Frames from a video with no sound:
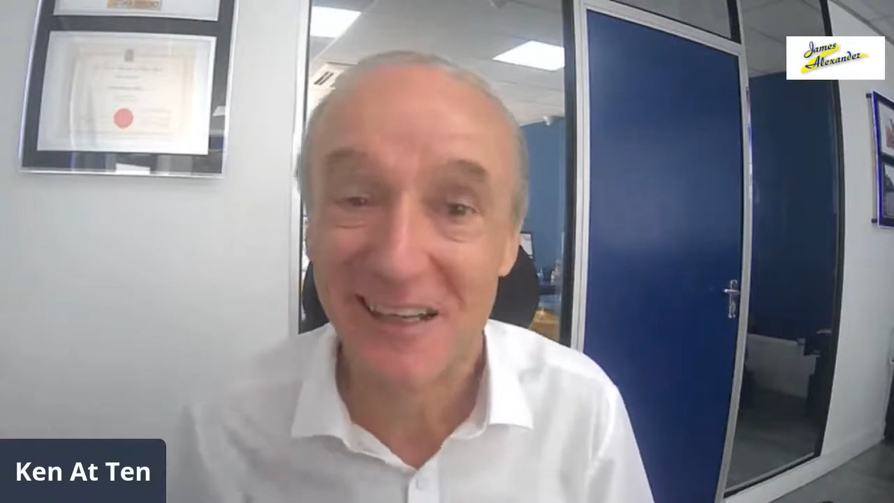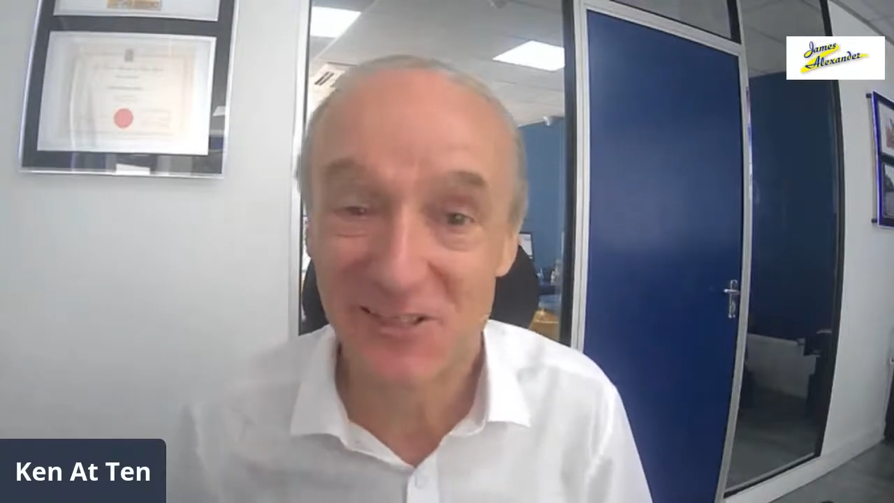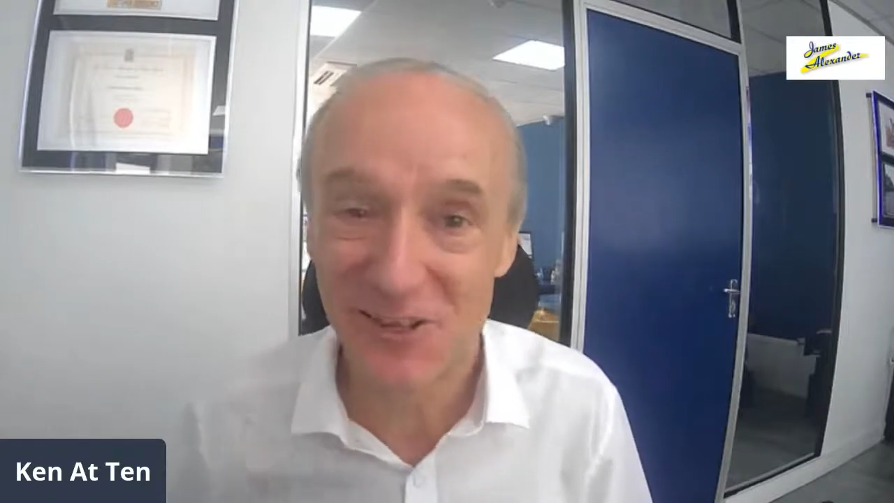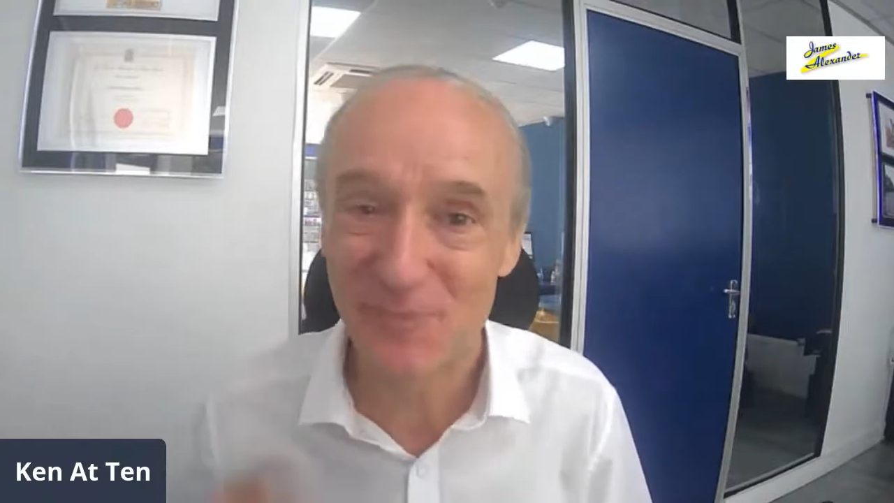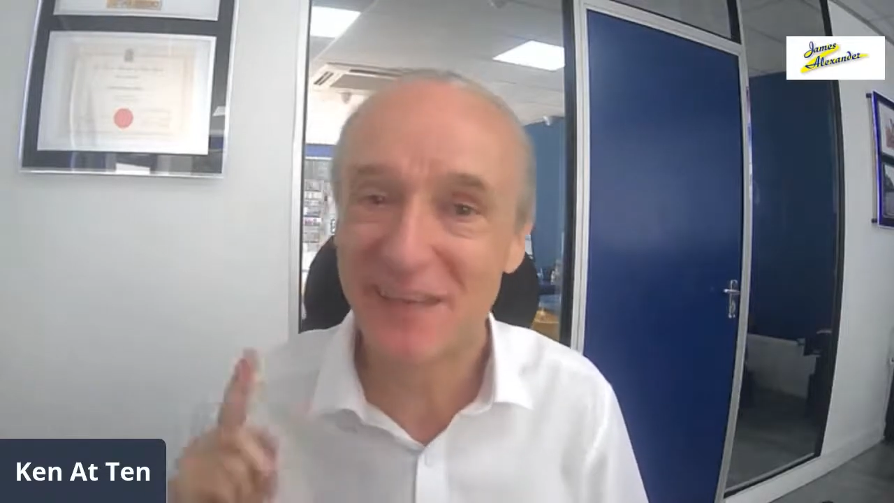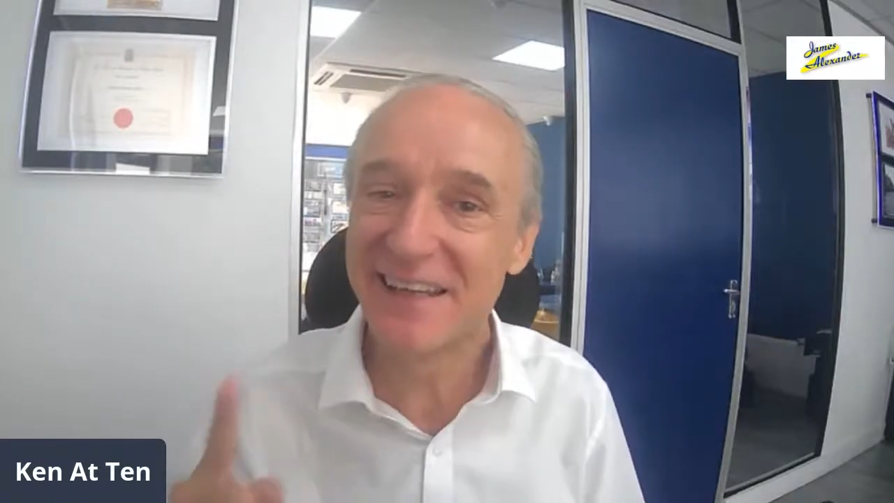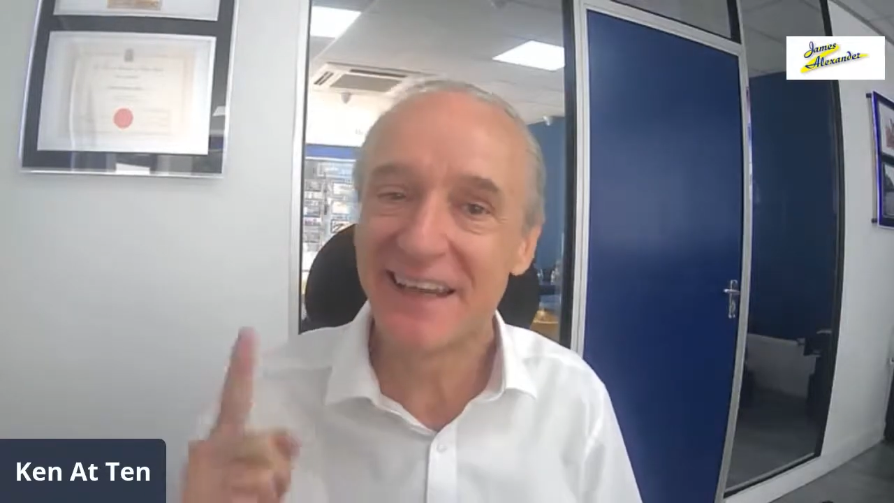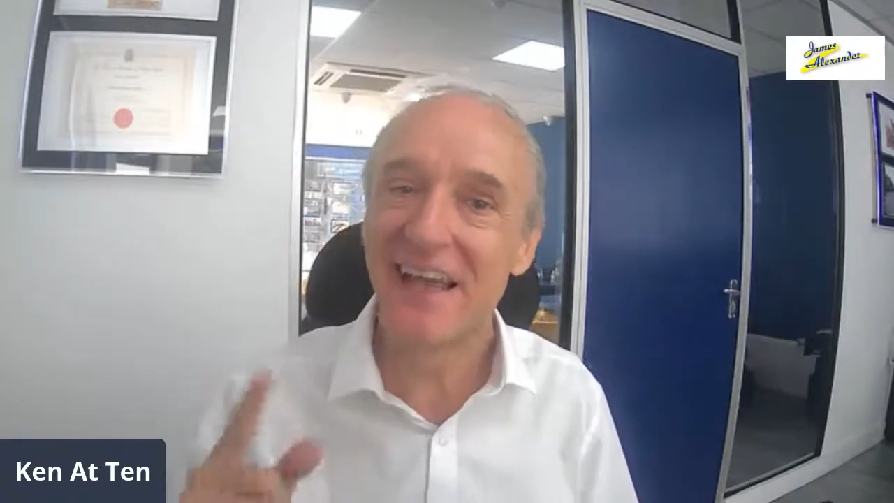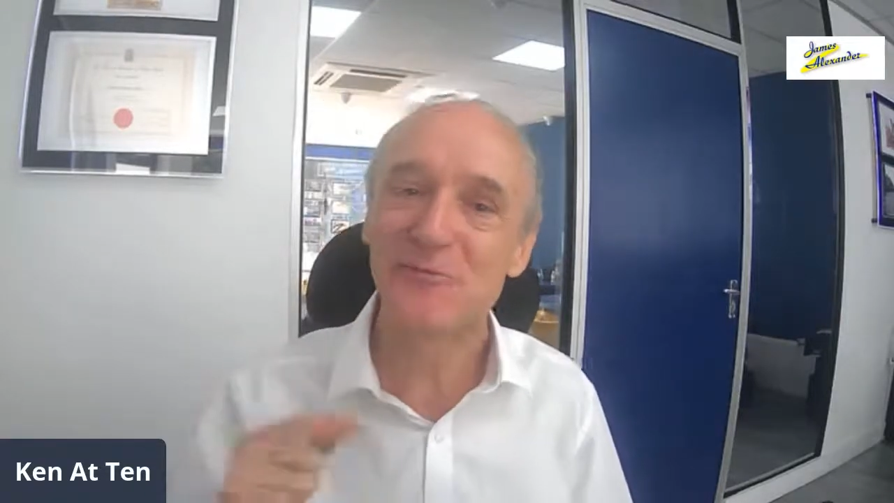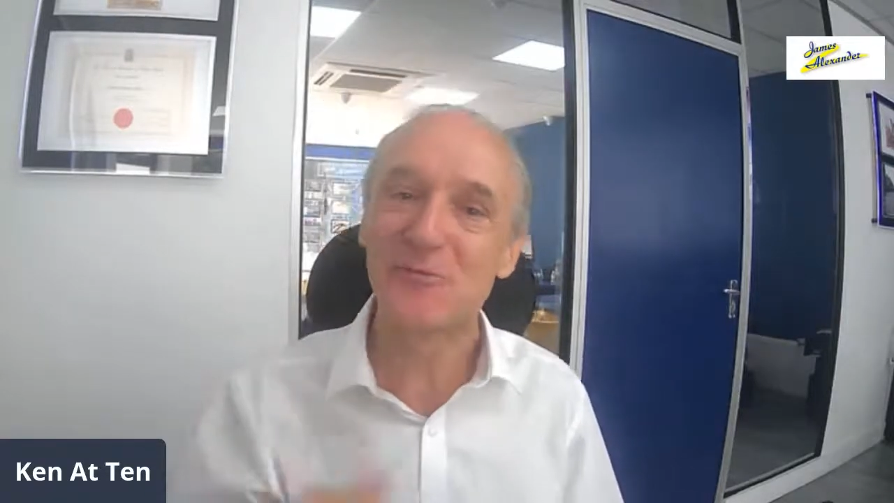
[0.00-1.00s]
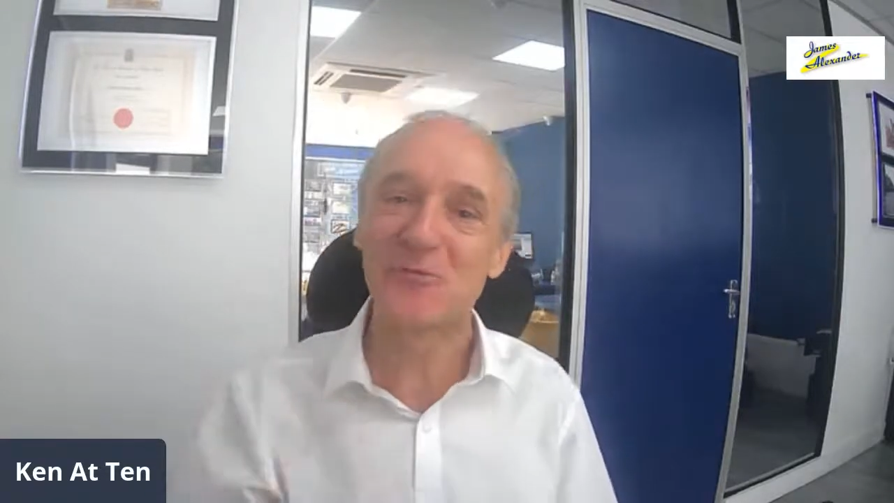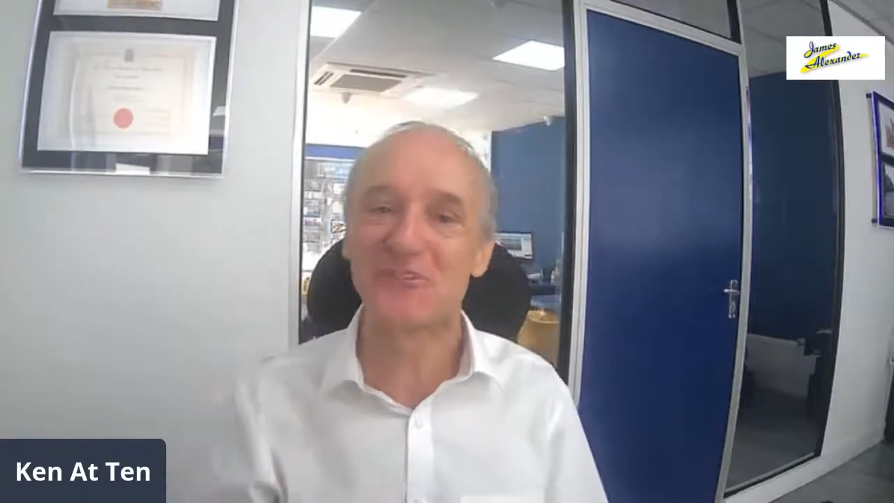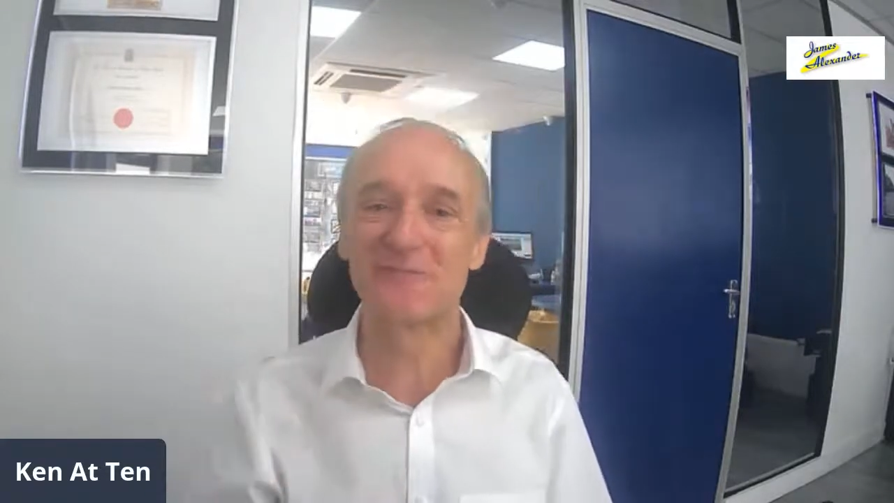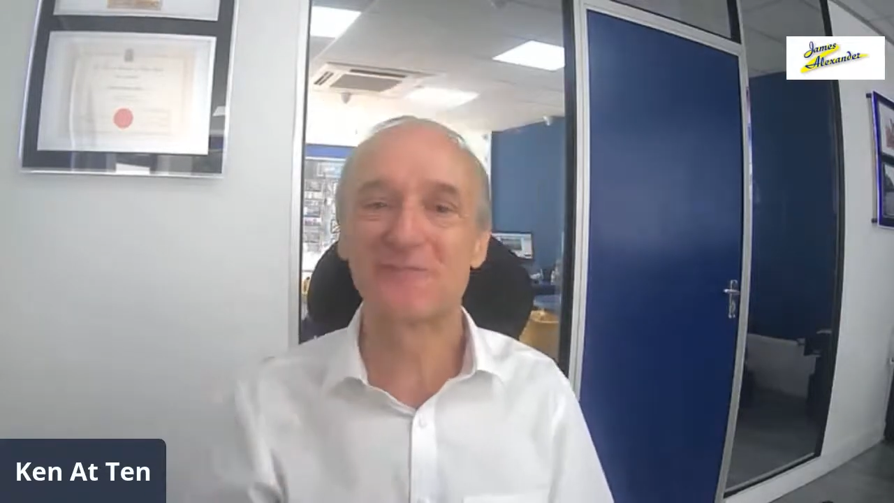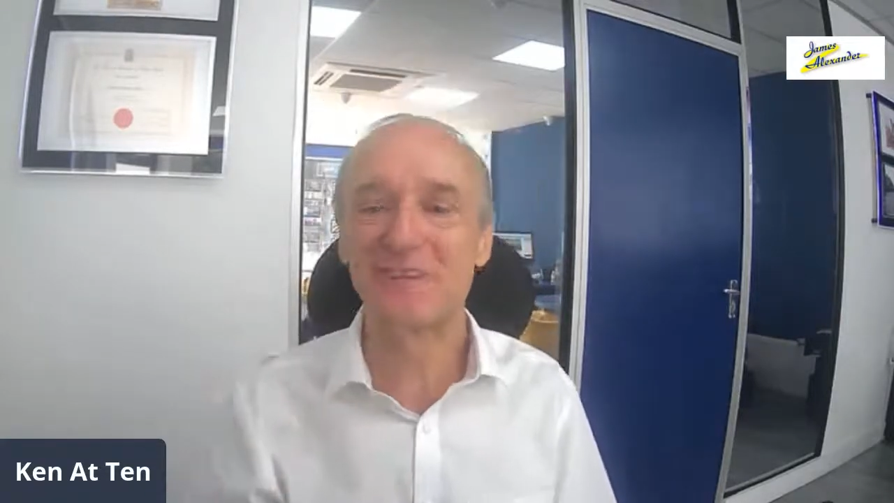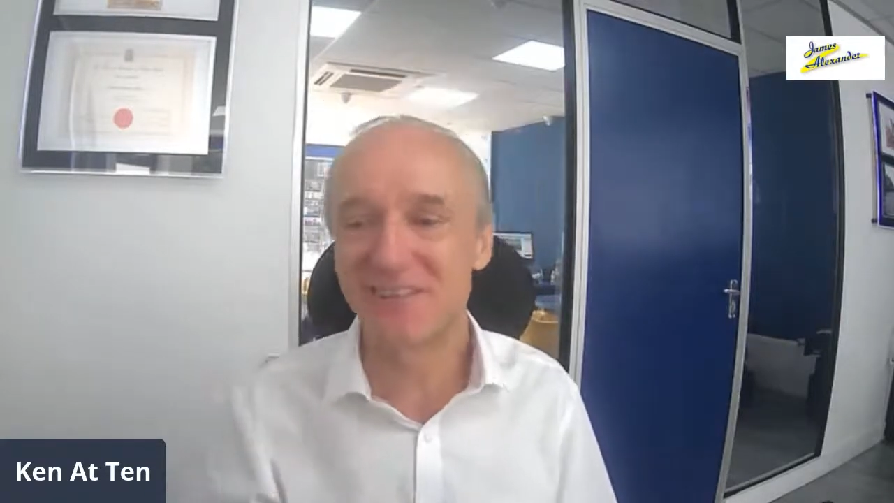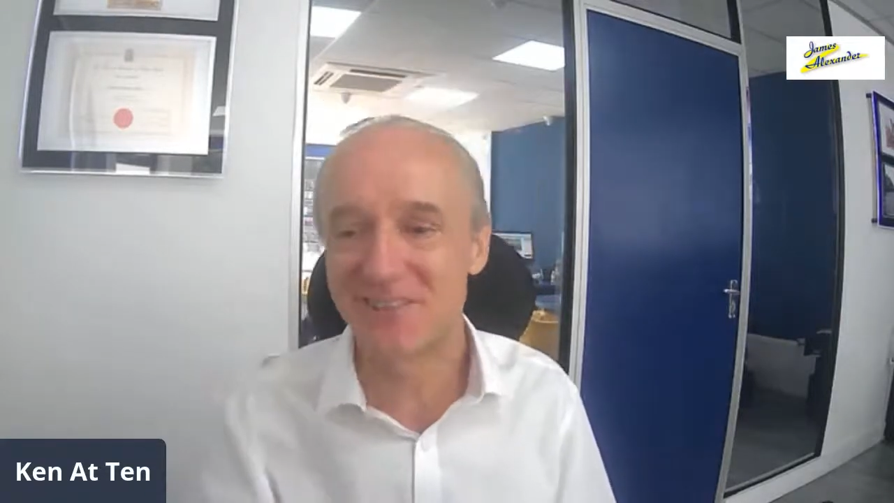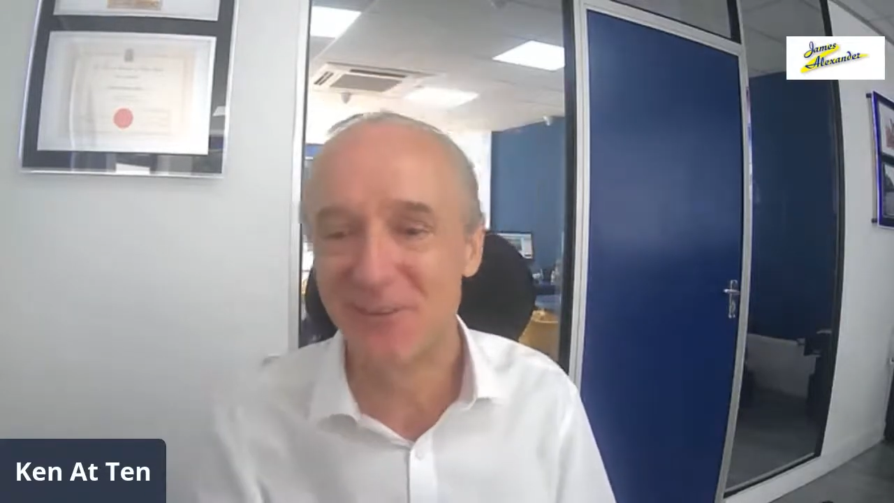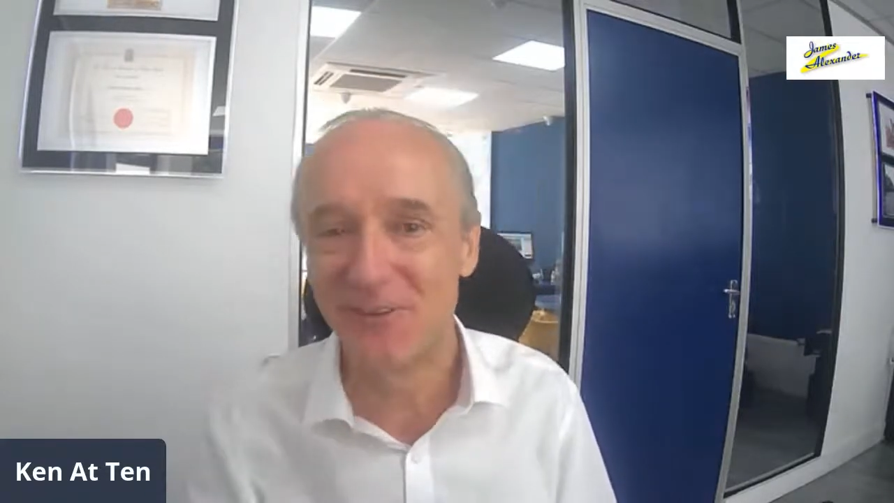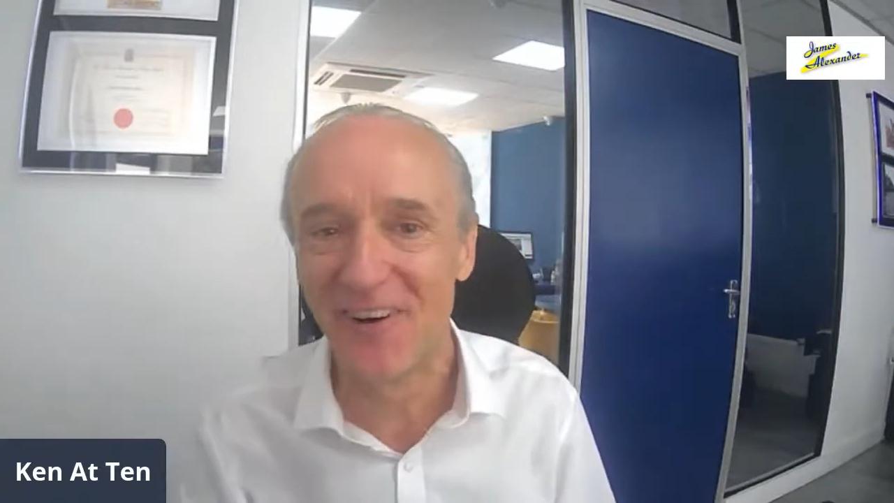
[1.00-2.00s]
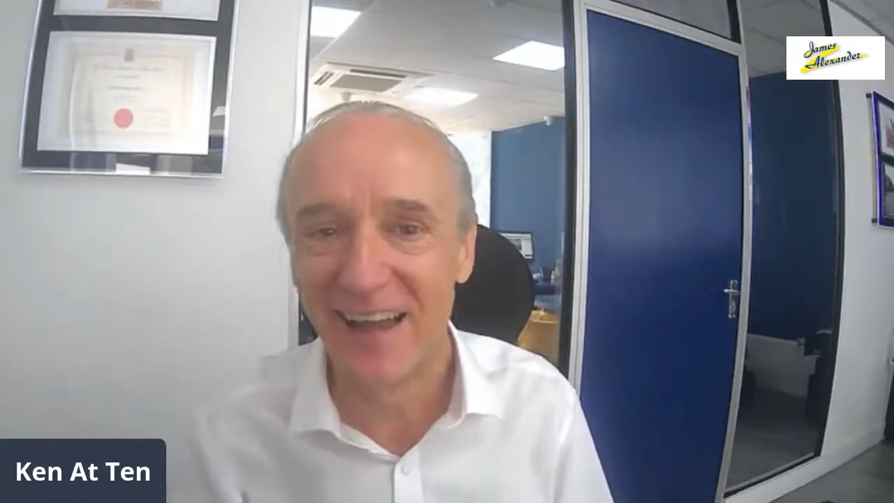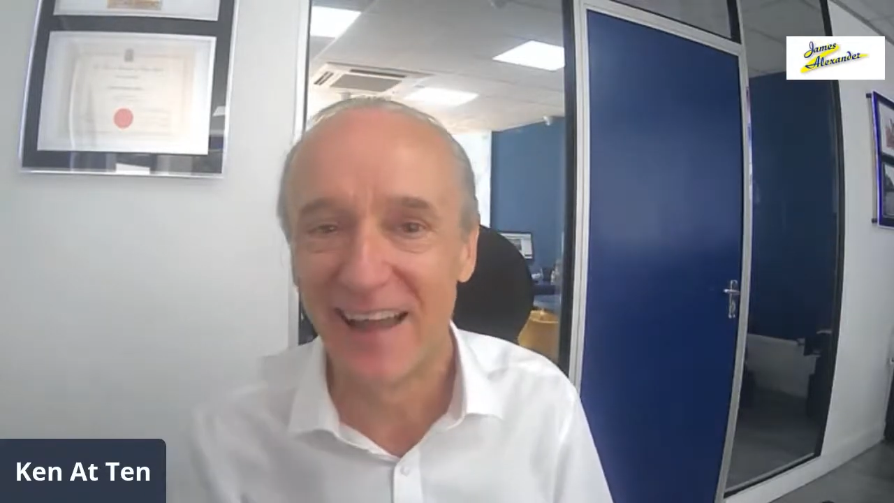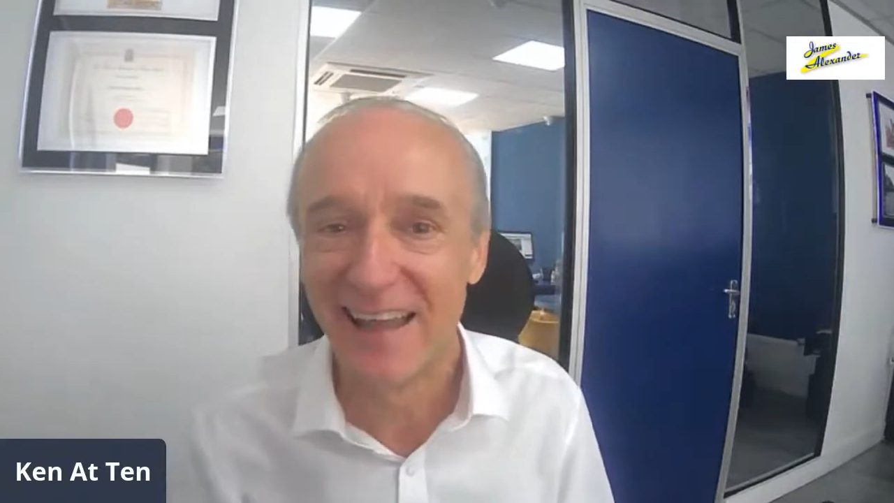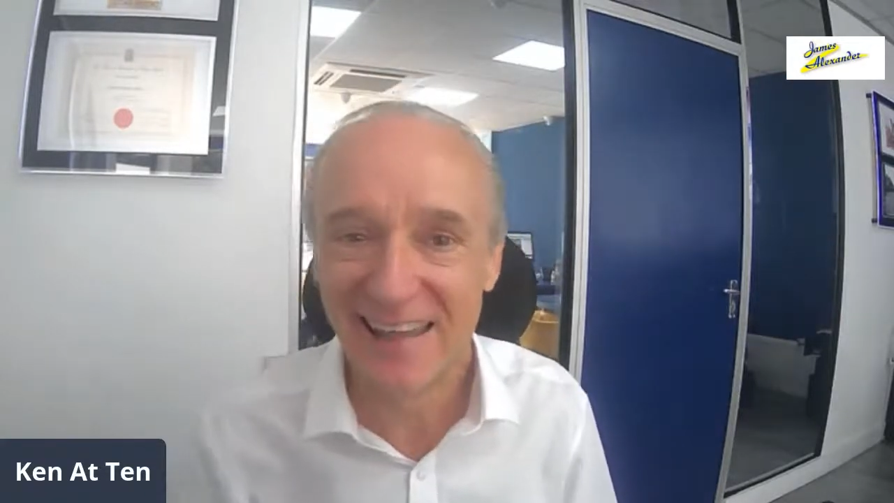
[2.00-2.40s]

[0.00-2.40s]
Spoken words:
So be careful not to fill it too high.